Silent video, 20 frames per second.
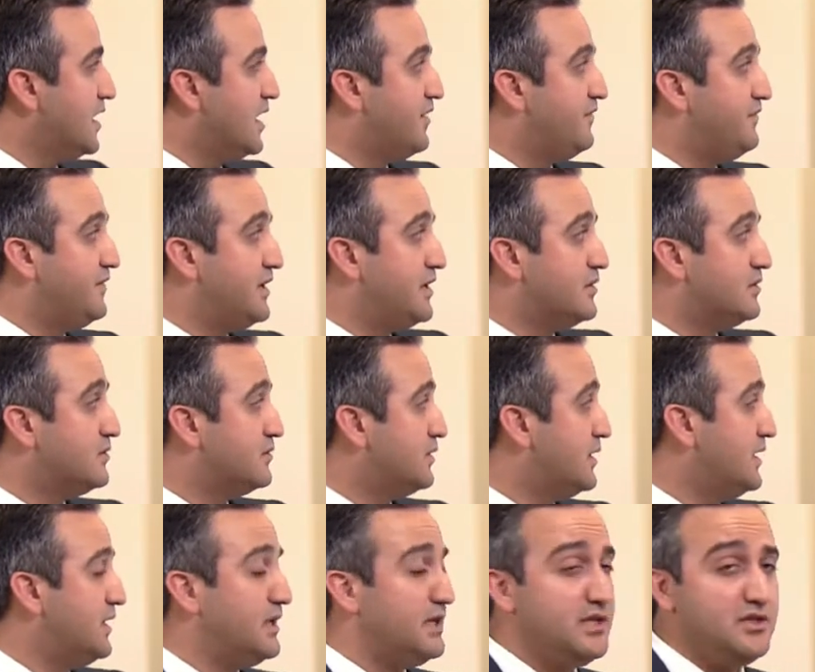A video
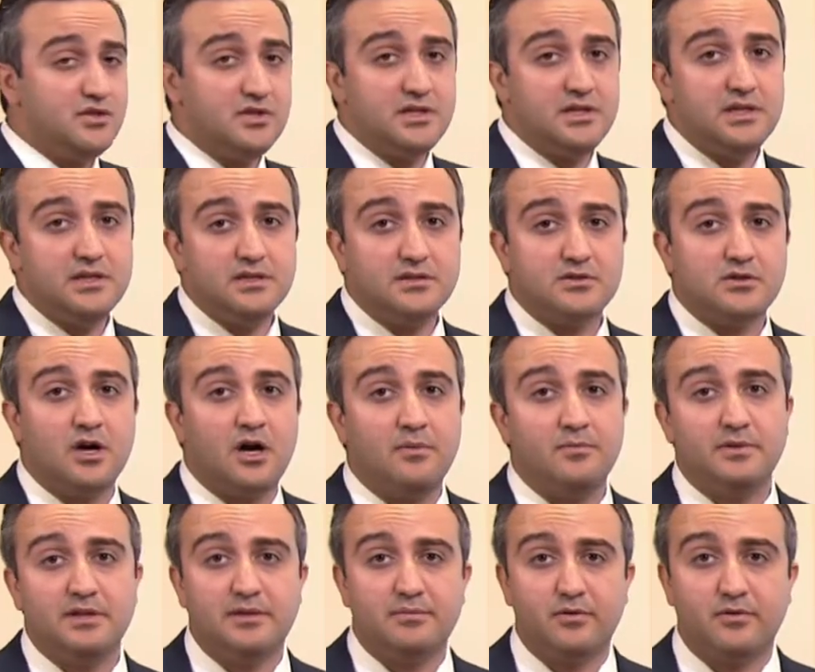EEG is
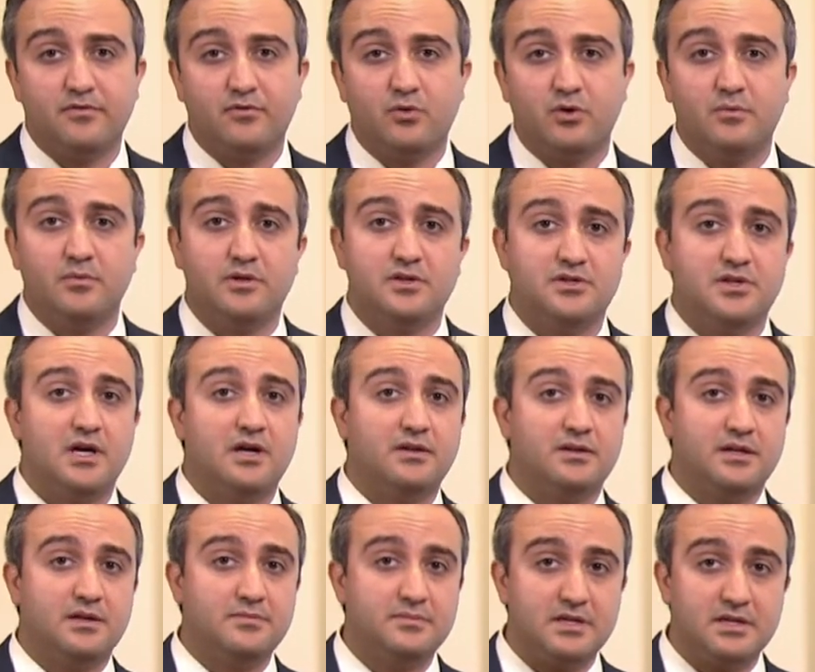commonly performed where a child
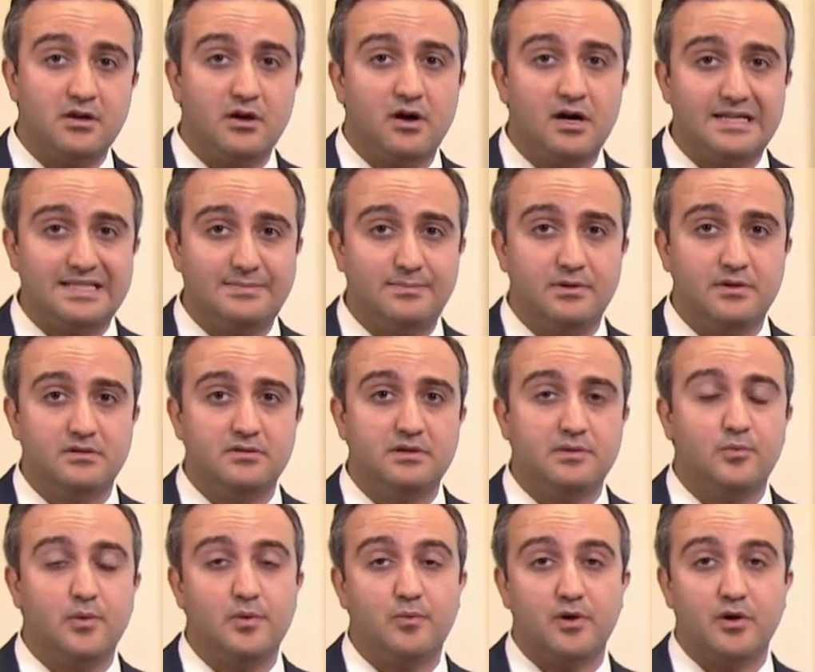comes in hospital
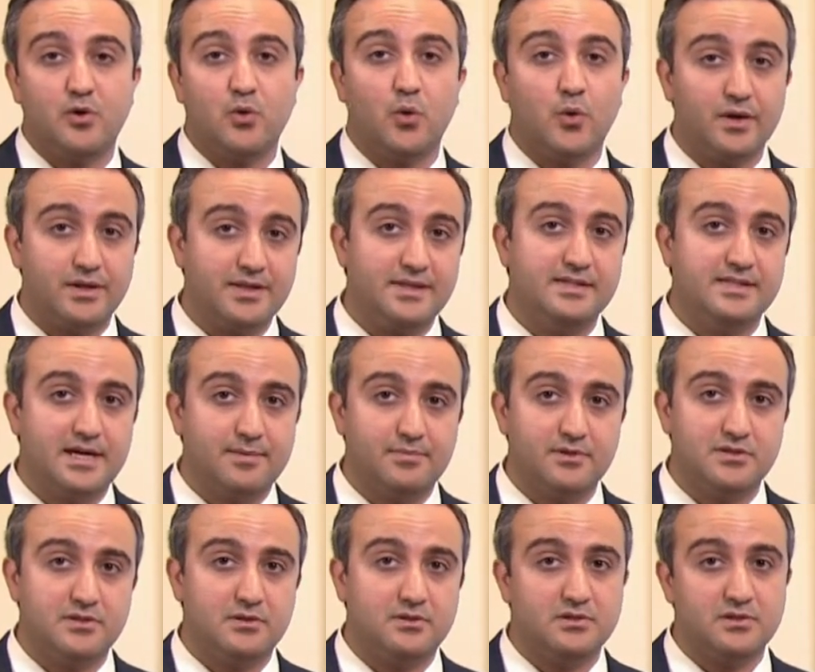and we record these
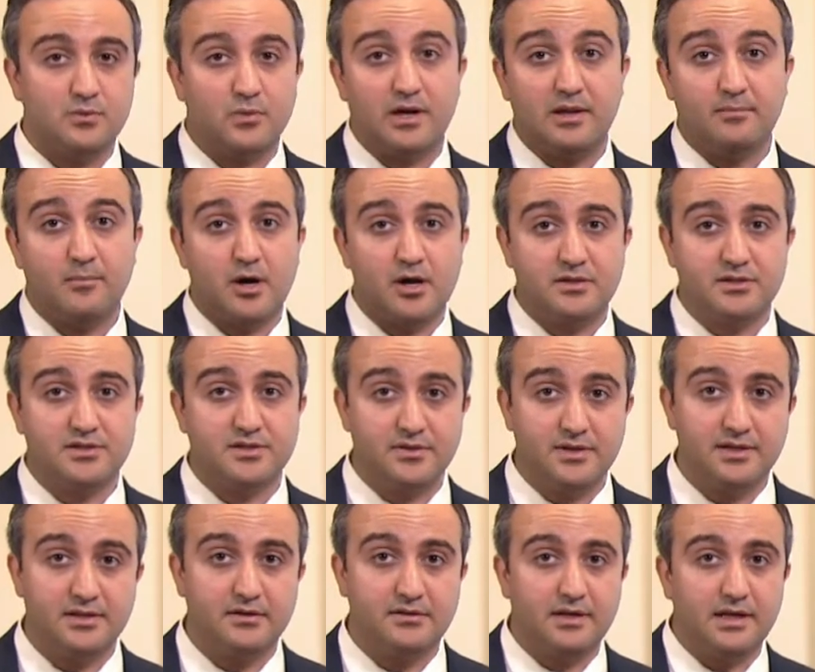episodes while
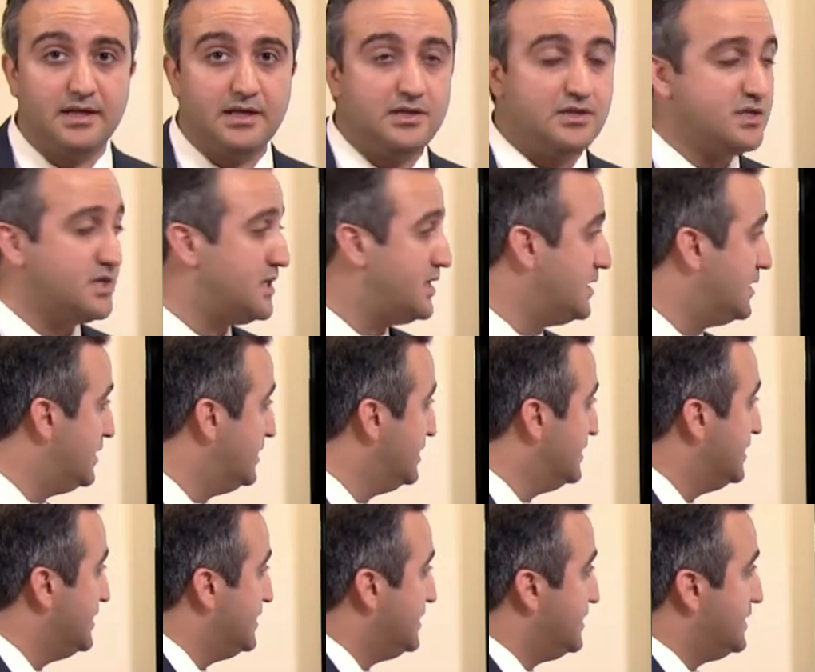monitoring their EEG.
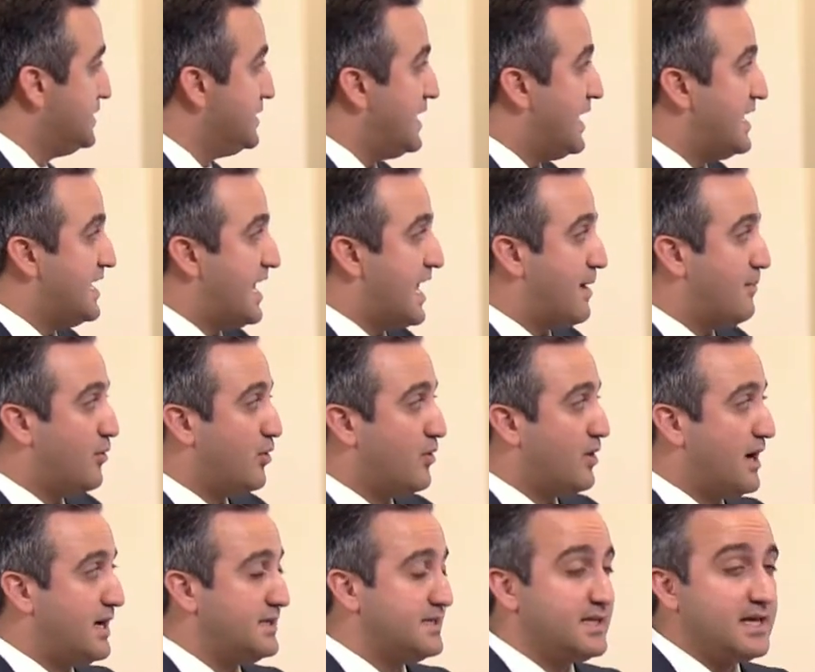An
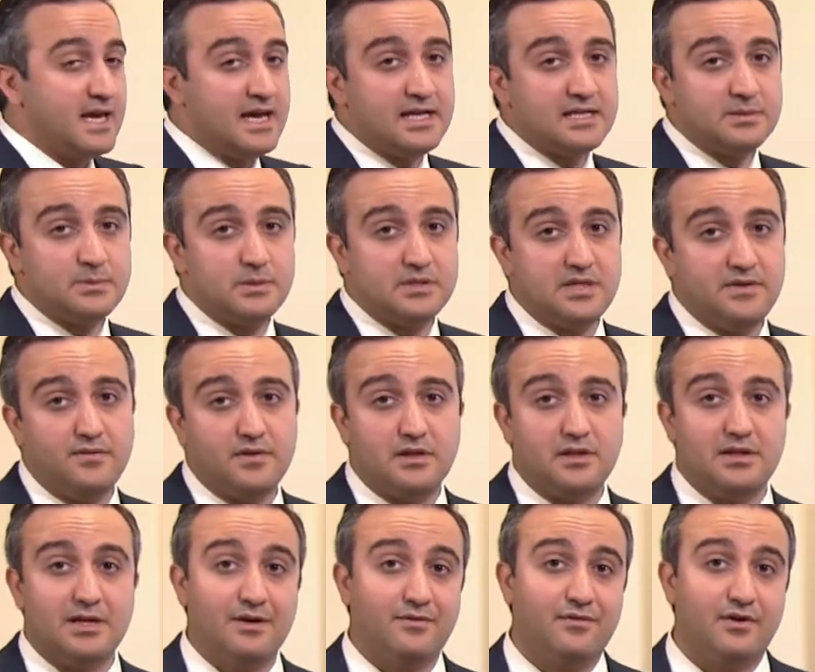MRI scan,
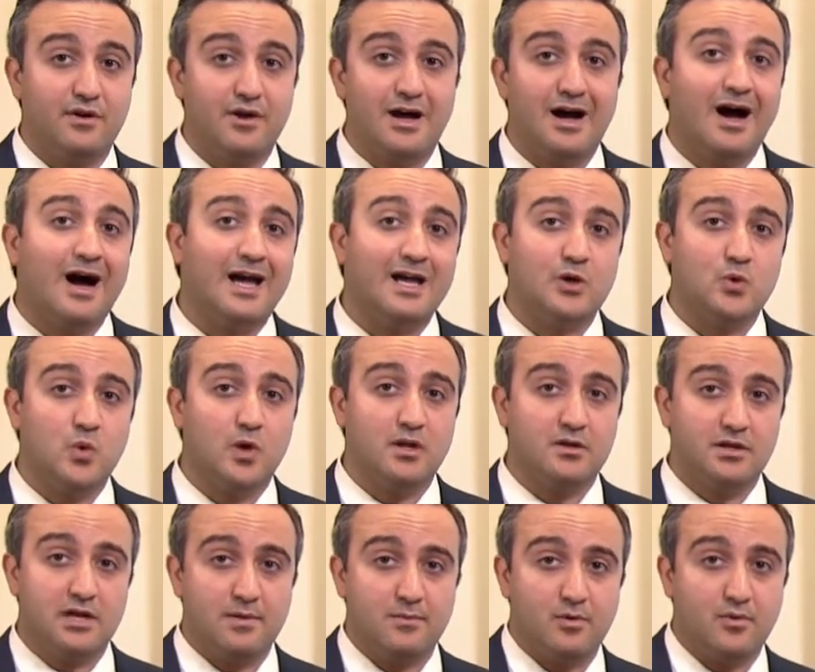specifically a very high
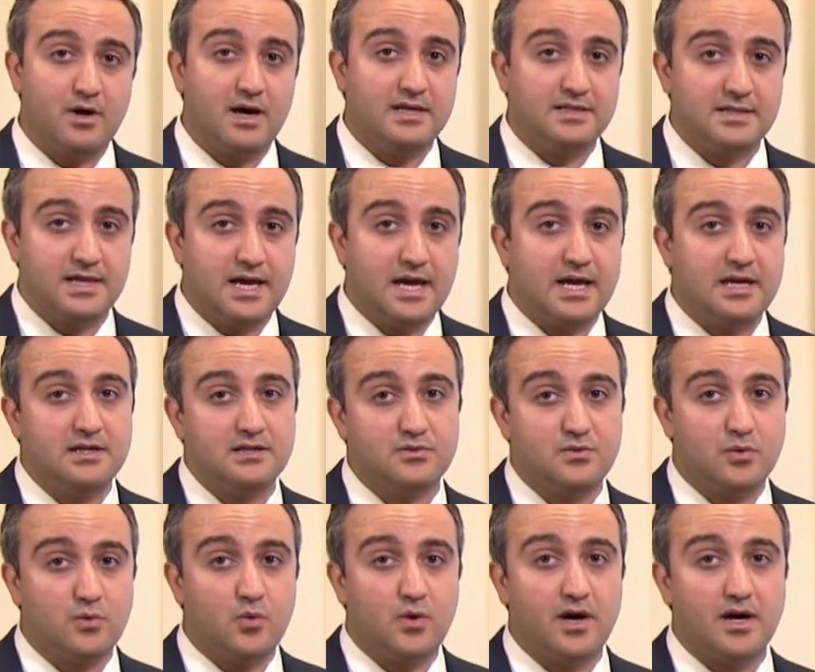quality MRI scan, is
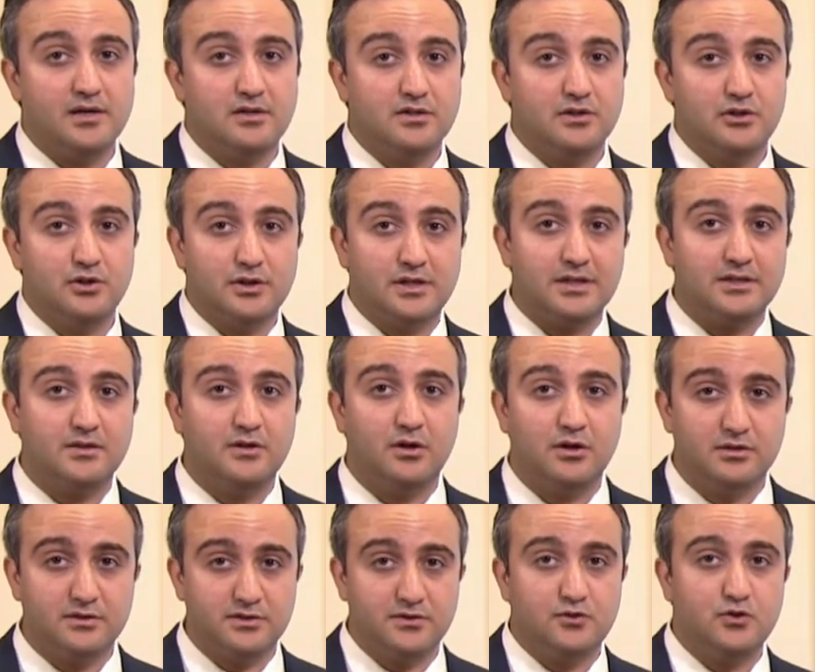required to look at
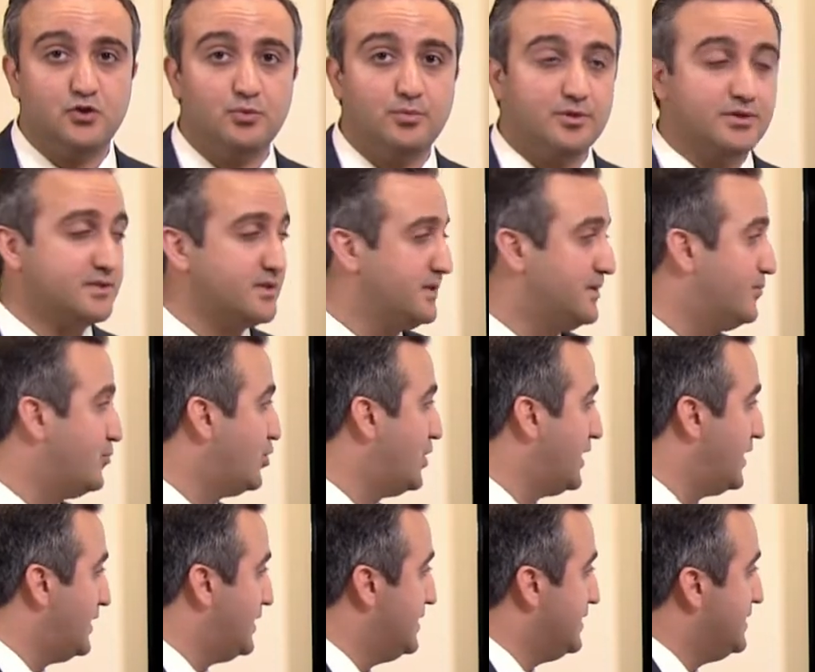all the tubers in the
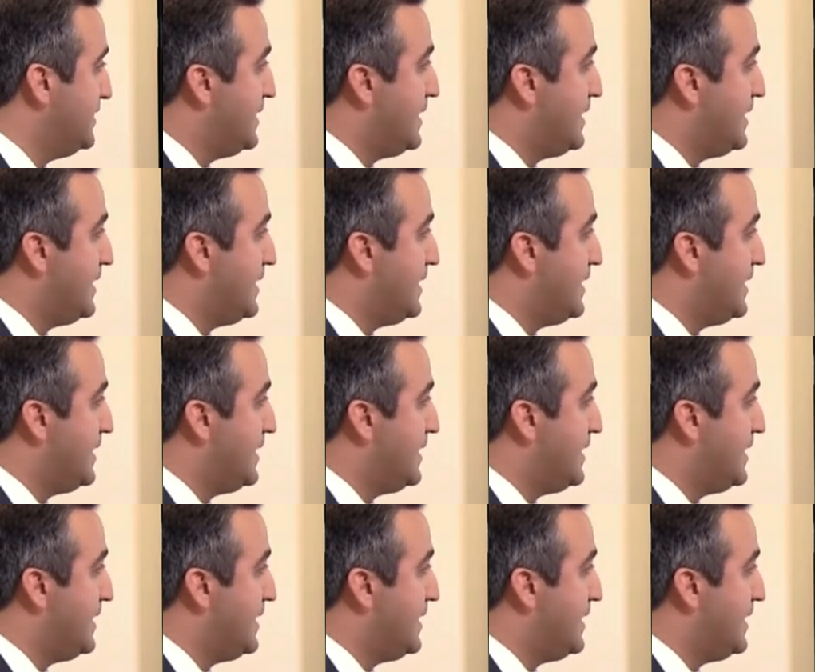brain.